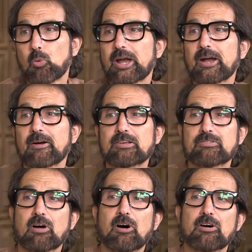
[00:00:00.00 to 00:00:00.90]
where I
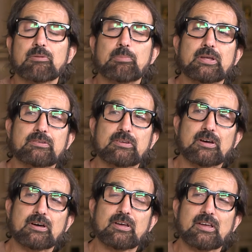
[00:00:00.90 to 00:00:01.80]
saw it,
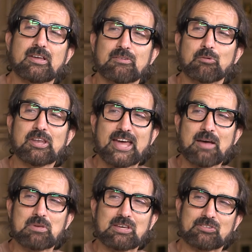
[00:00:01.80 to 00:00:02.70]
but wouldn't
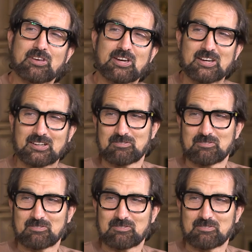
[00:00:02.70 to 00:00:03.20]
that be exciting?